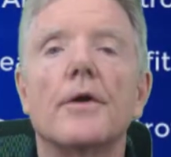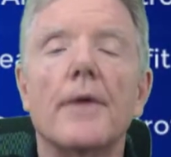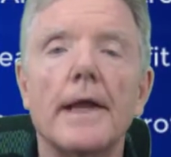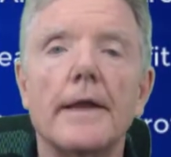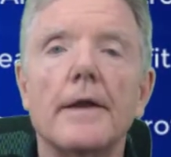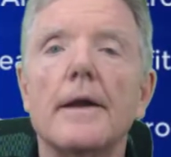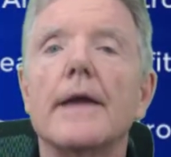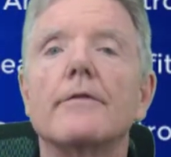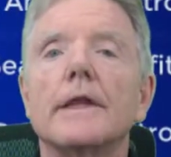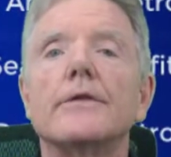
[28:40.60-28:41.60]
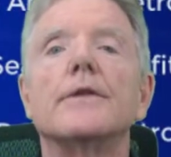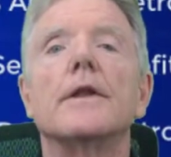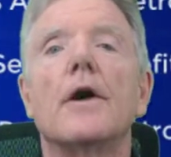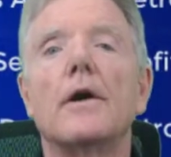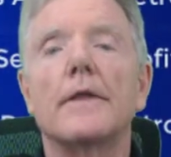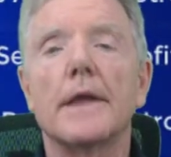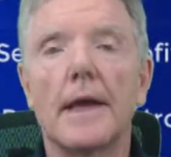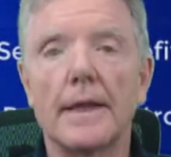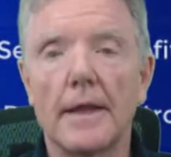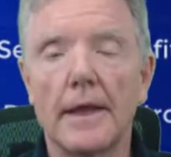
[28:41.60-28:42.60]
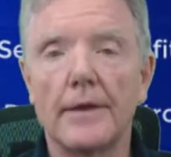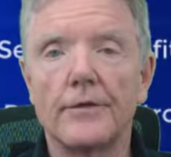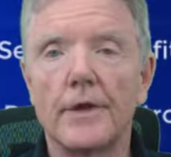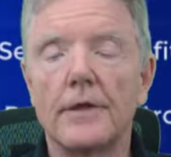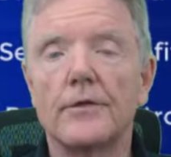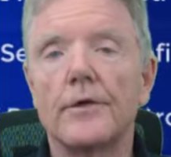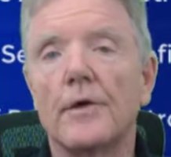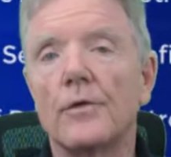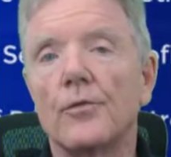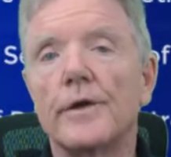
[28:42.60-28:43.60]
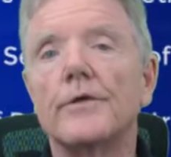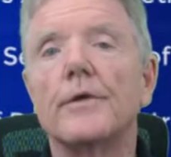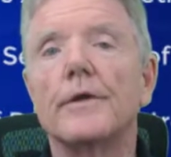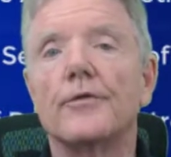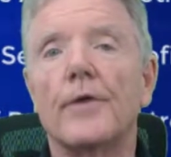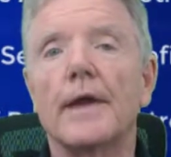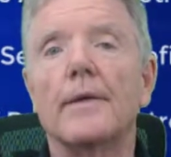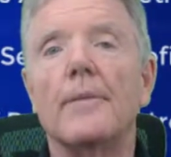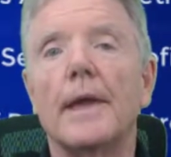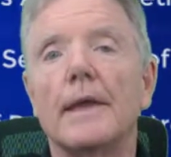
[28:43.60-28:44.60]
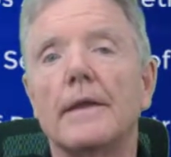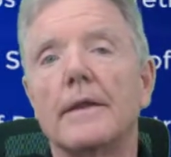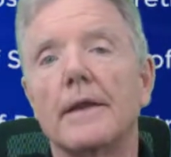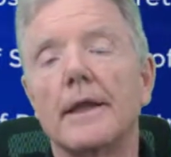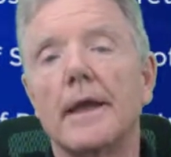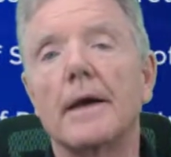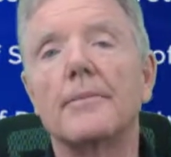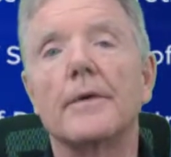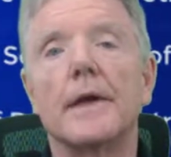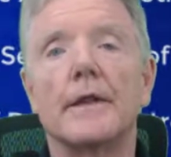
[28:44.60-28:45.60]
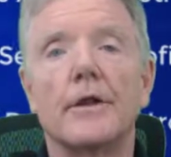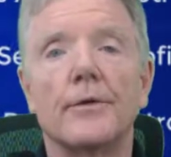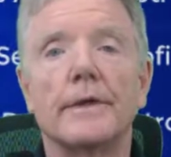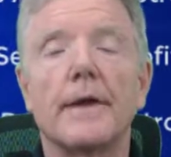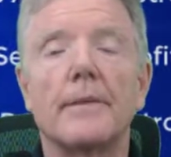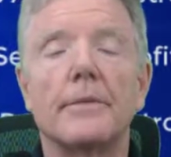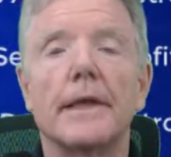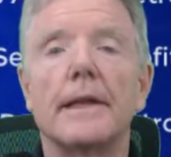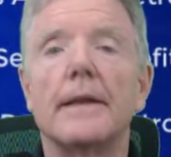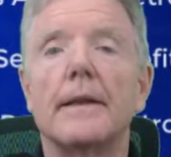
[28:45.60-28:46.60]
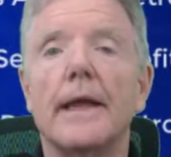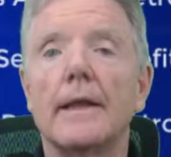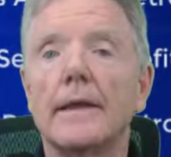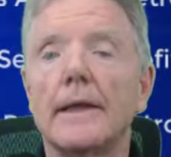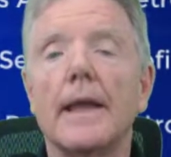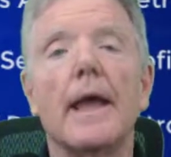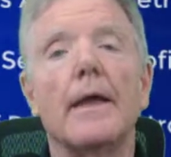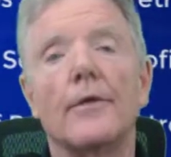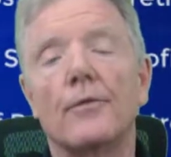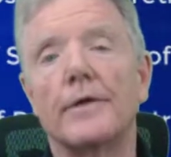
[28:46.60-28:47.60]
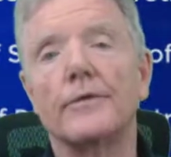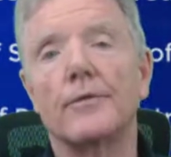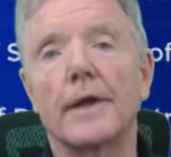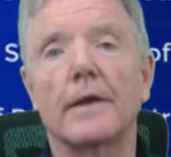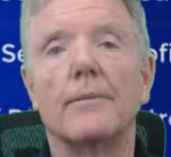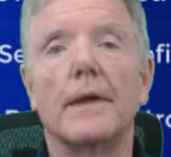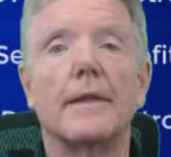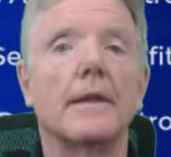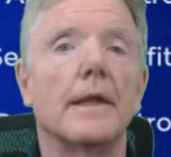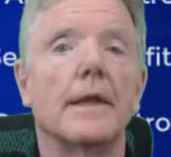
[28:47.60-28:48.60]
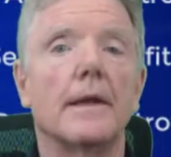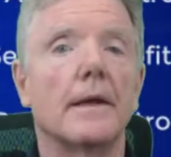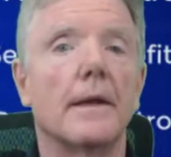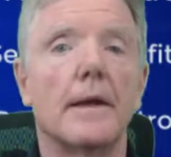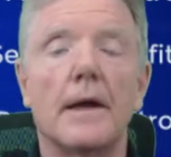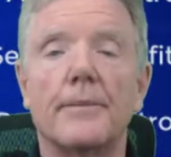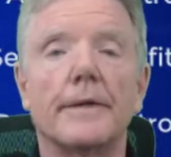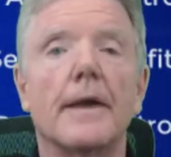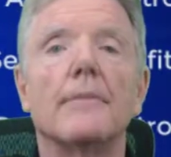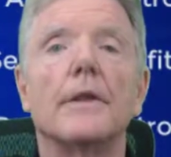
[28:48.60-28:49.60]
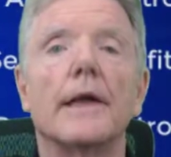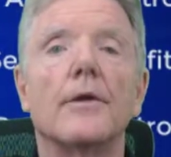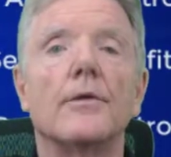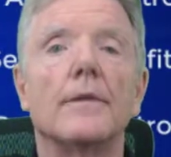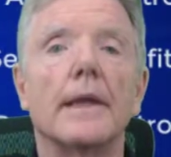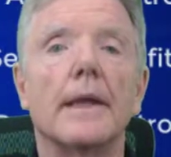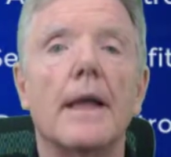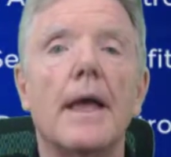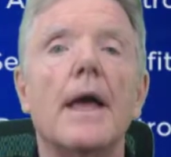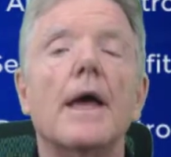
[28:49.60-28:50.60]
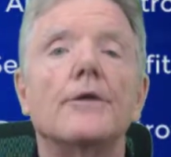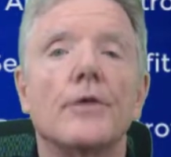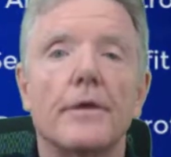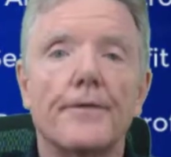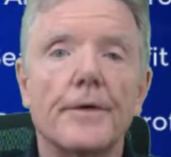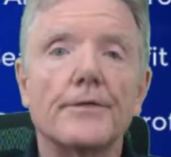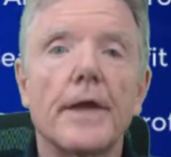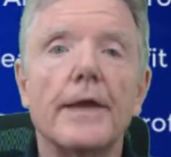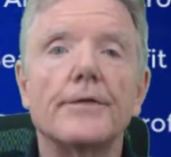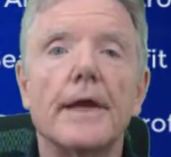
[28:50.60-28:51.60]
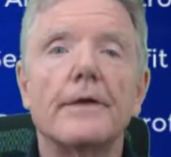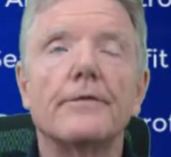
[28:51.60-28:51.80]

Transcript: right here I've listed all the guidelines and shown which ones recommend the upper and lower top plate nailing, and the ones that recommend the upper top plate only. So the first case I could